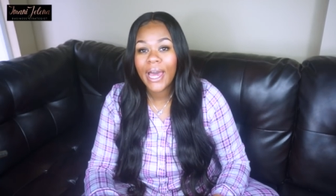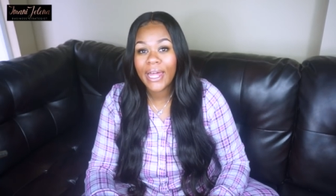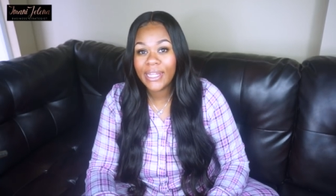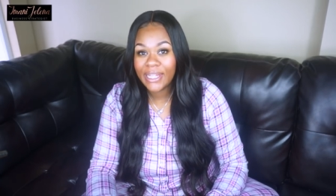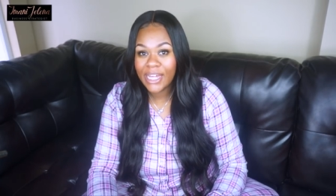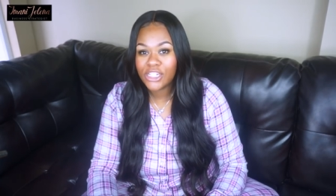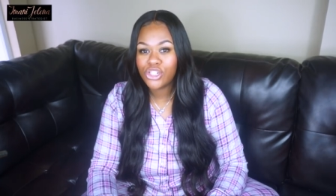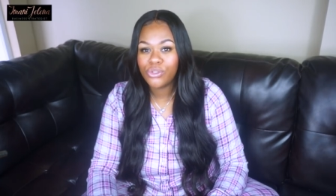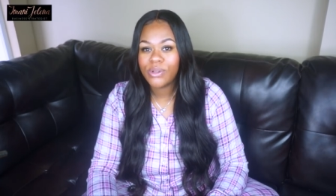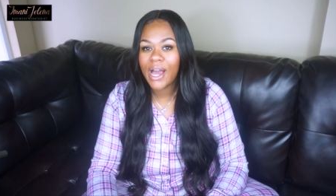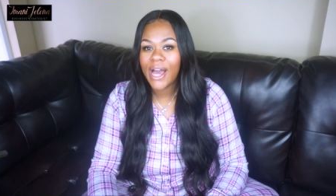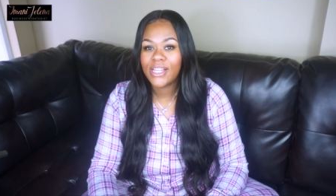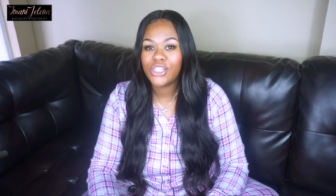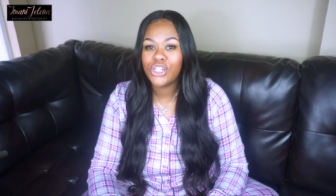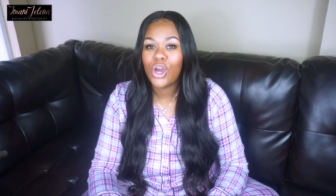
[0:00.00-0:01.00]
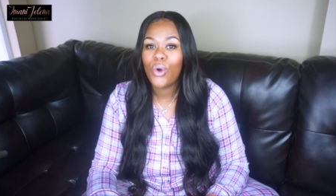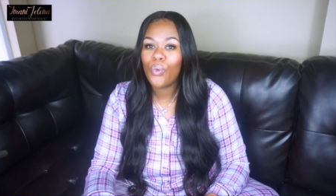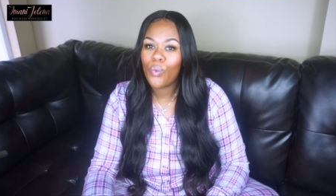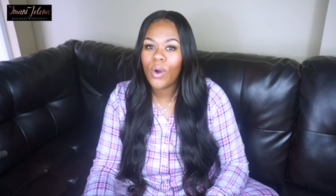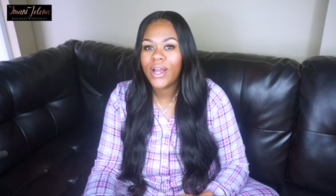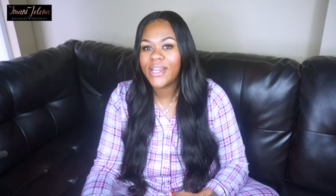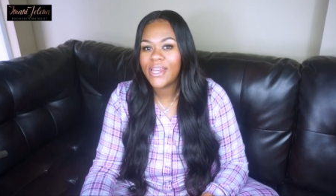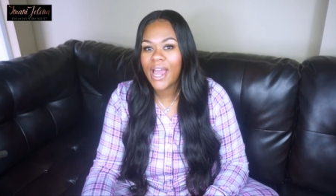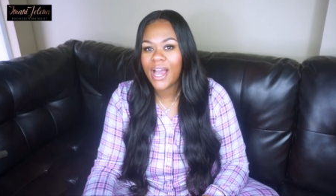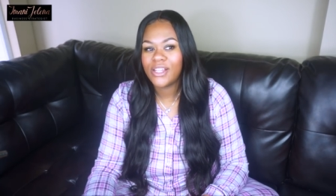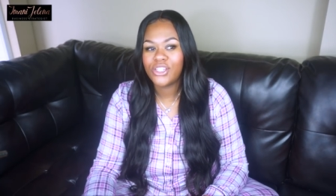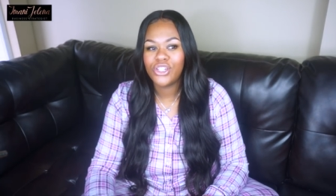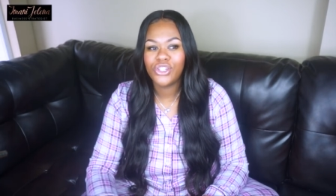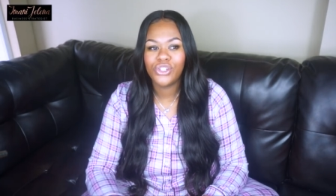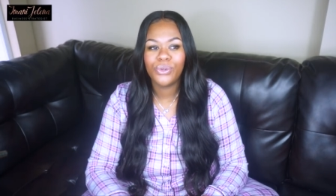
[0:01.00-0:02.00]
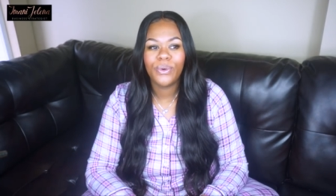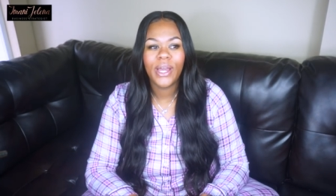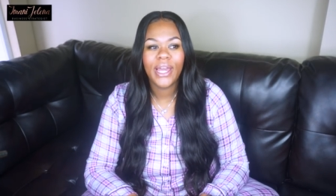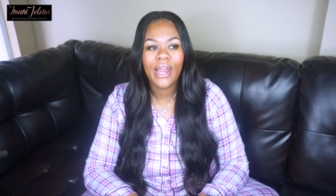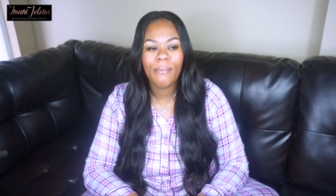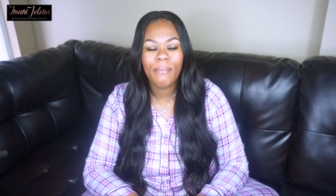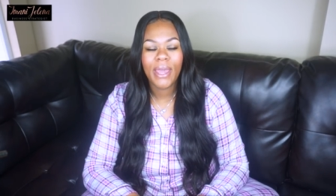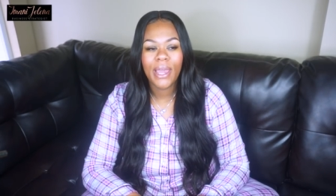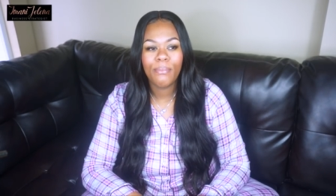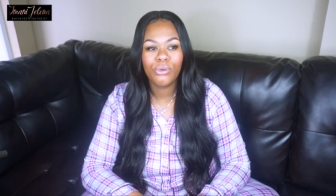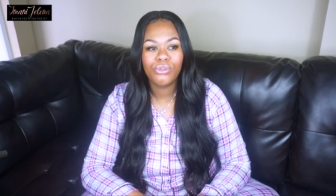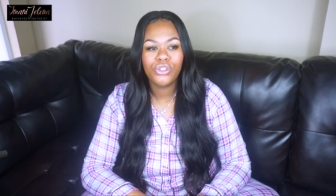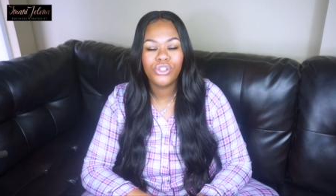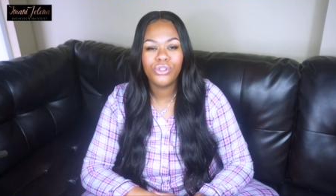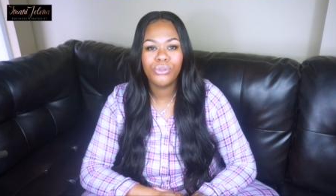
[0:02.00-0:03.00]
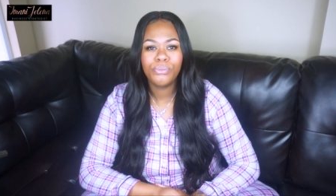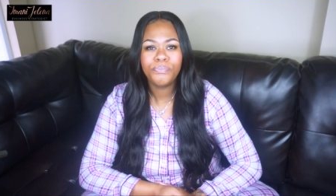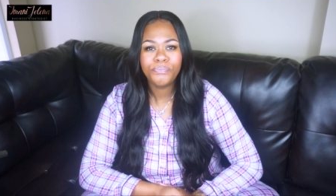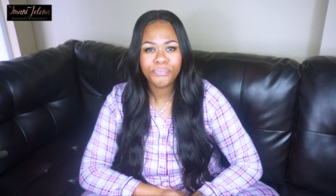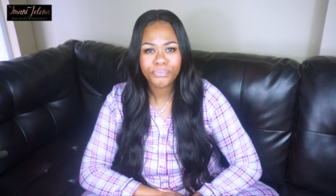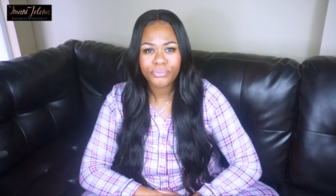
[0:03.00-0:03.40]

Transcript: let you guys know what not to do and I'm able to